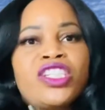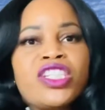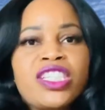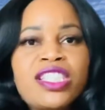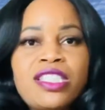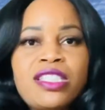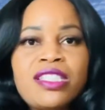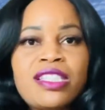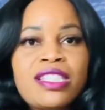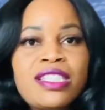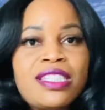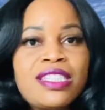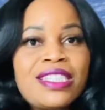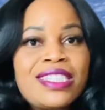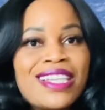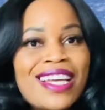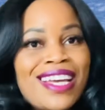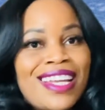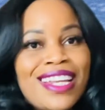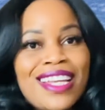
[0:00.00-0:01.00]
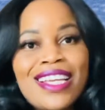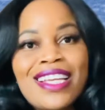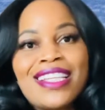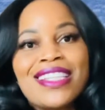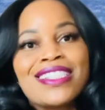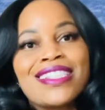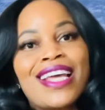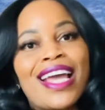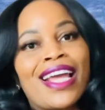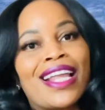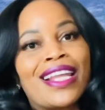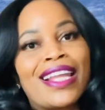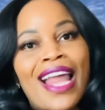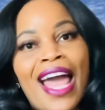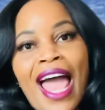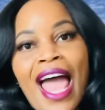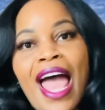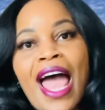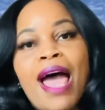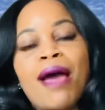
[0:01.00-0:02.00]
just studies like
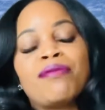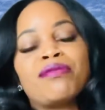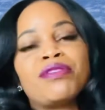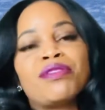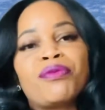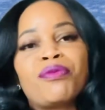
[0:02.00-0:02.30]
labs,